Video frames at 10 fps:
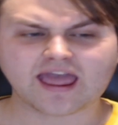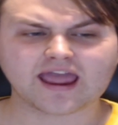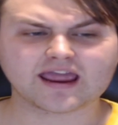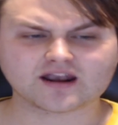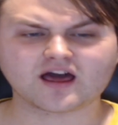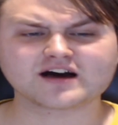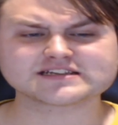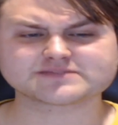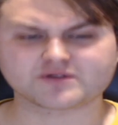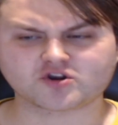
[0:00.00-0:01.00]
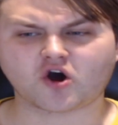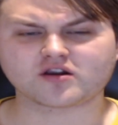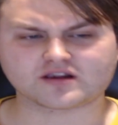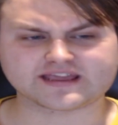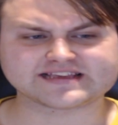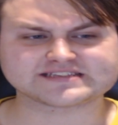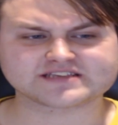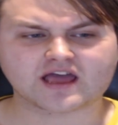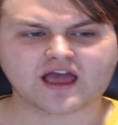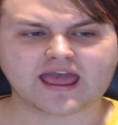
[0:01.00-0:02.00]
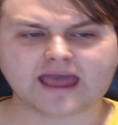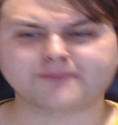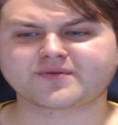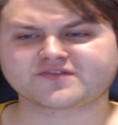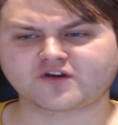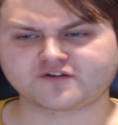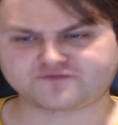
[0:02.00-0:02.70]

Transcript: And last but not least, episode